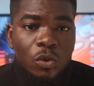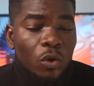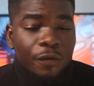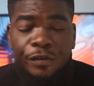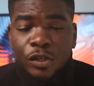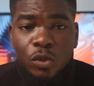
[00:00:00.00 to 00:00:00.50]

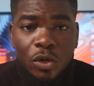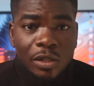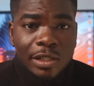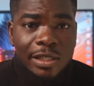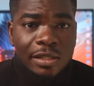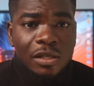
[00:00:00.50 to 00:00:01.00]
or video
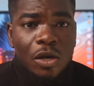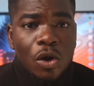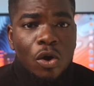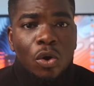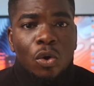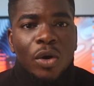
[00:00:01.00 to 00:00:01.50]
content?
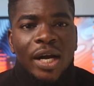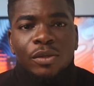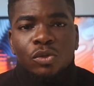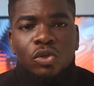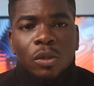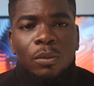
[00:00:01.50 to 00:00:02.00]
Or are
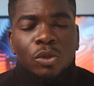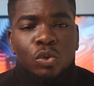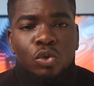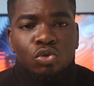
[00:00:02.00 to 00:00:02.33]
you someone who